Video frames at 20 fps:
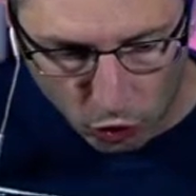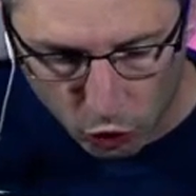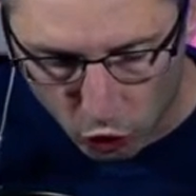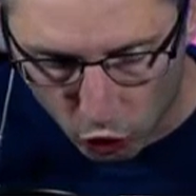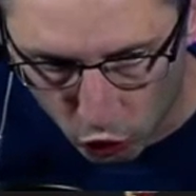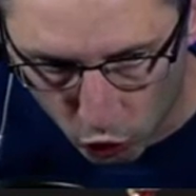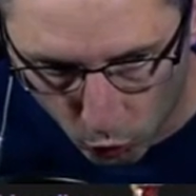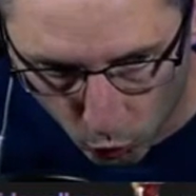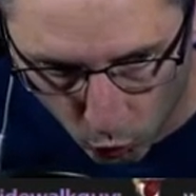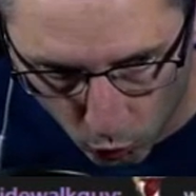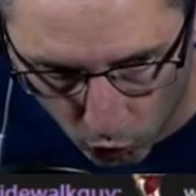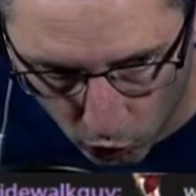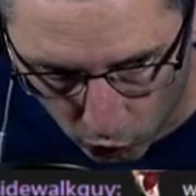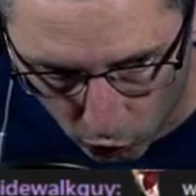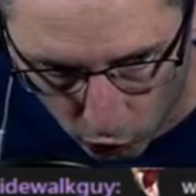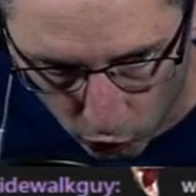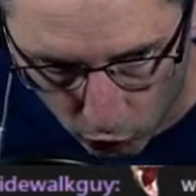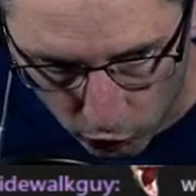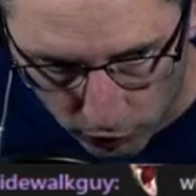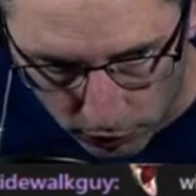in a
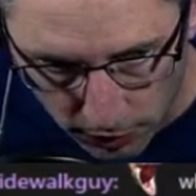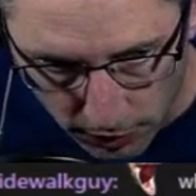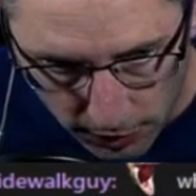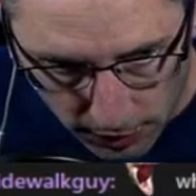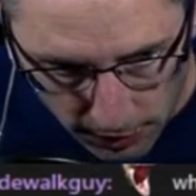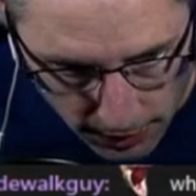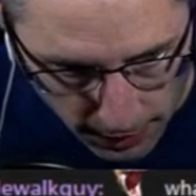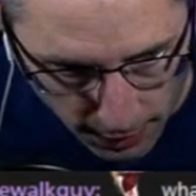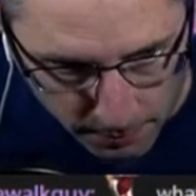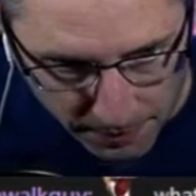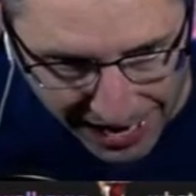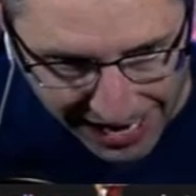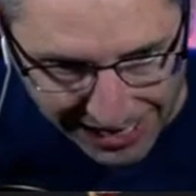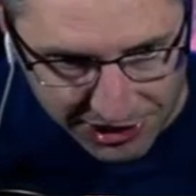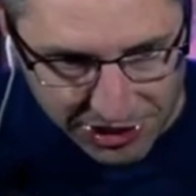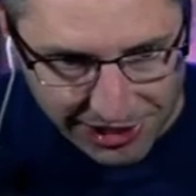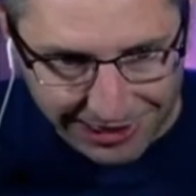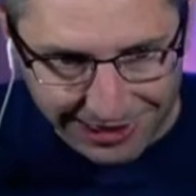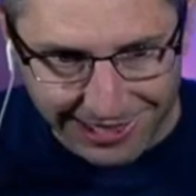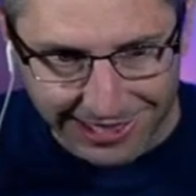world,
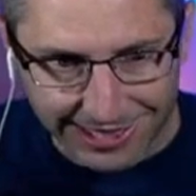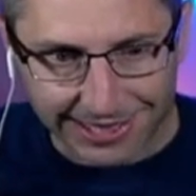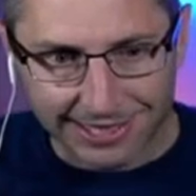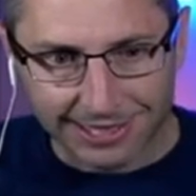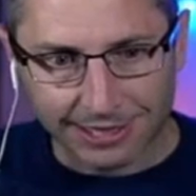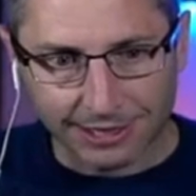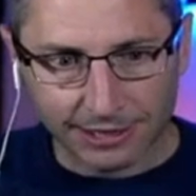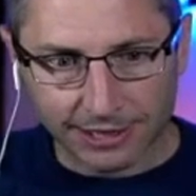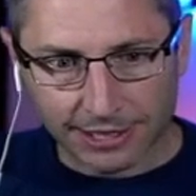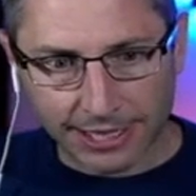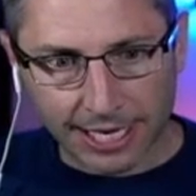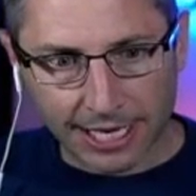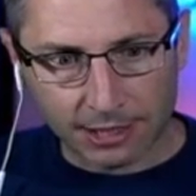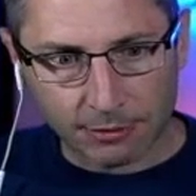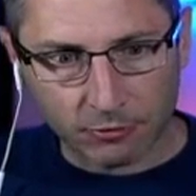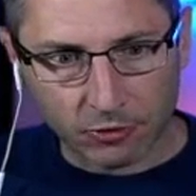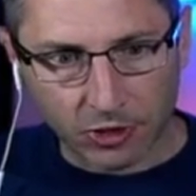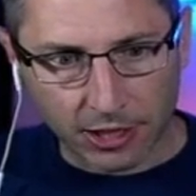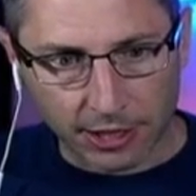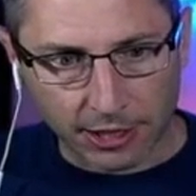imagine this silicon
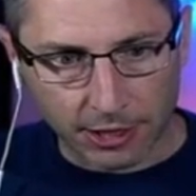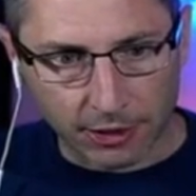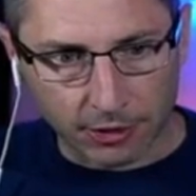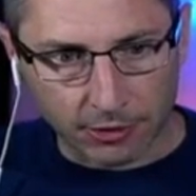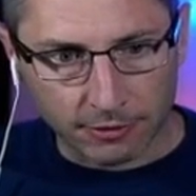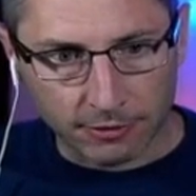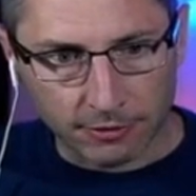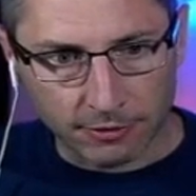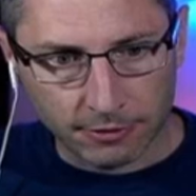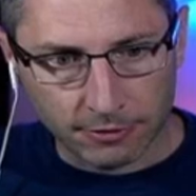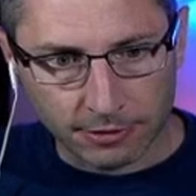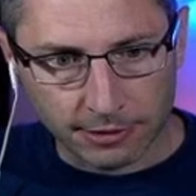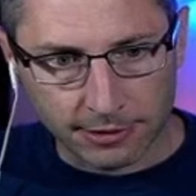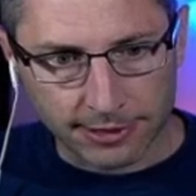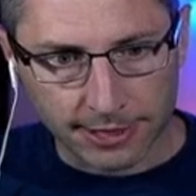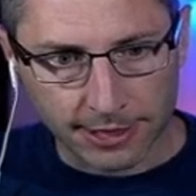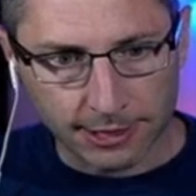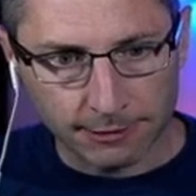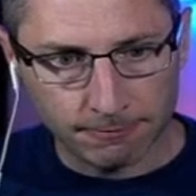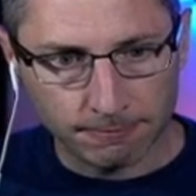atom right here,
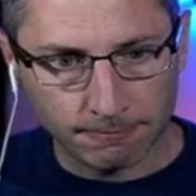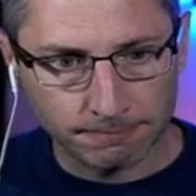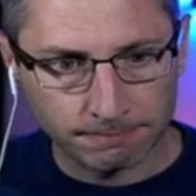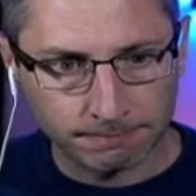see?